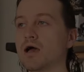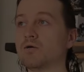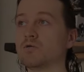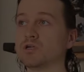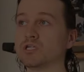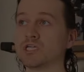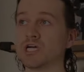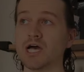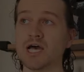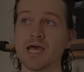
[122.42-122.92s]

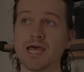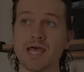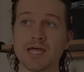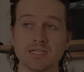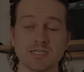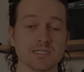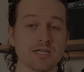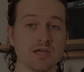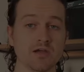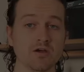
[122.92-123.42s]
which I had
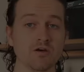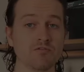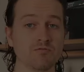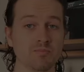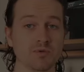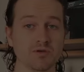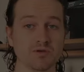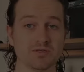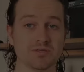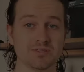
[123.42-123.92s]
to take off
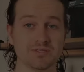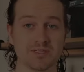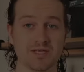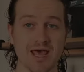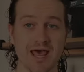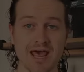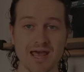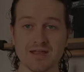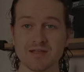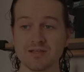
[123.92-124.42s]
because
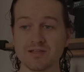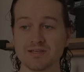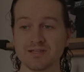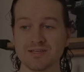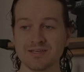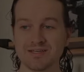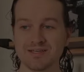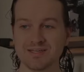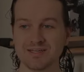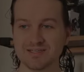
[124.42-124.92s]
the added
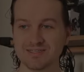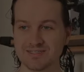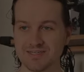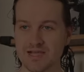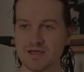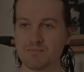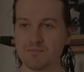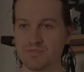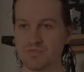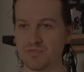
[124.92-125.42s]

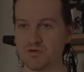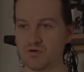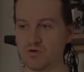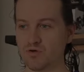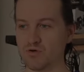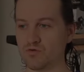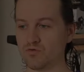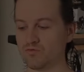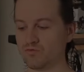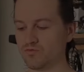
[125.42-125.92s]
depth
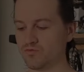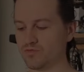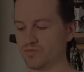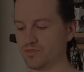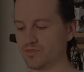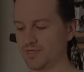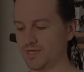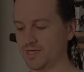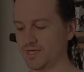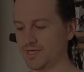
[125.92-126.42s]
of
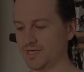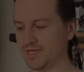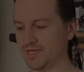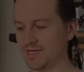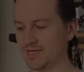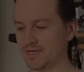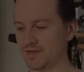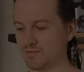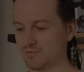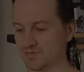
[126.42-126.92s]
the
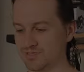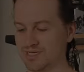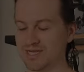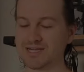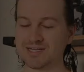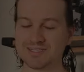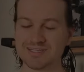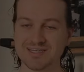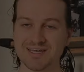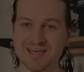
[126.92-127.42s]

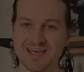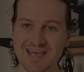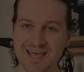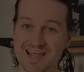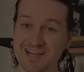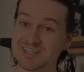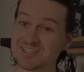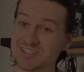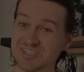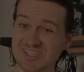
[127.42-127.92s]
protector
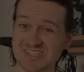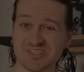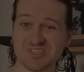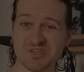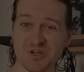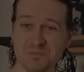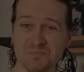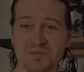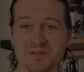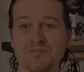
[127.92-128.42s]
actually
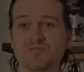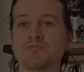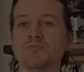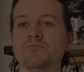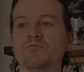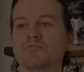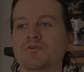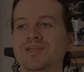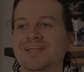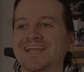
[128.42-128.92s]
stopped it from
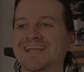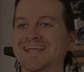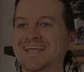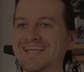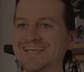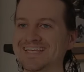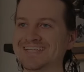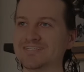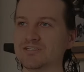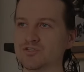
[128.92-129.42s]
fitting
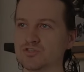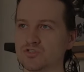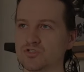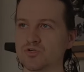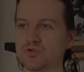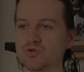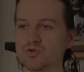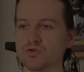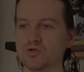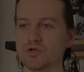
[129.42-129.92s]

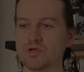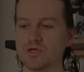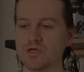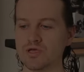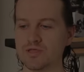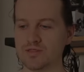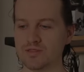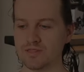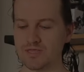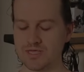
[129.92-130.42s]
into
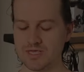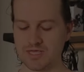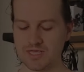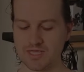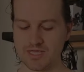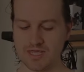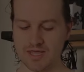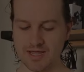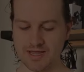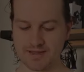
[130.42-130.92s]

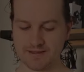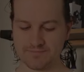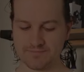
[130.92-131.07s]
the